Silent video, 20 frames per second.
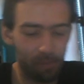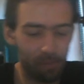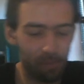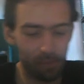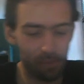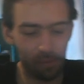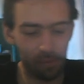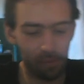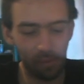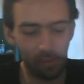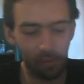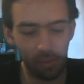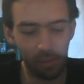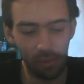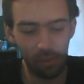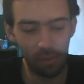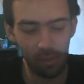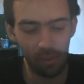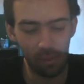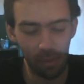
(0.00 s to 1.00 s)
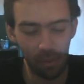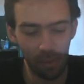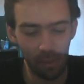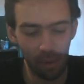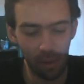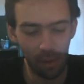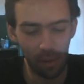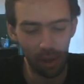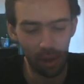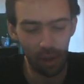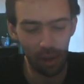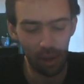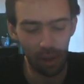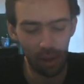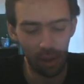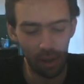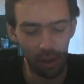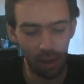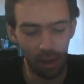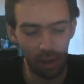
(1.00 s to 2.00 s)

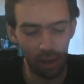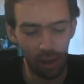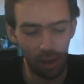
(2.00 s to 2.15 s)
No one is speaking in this clip.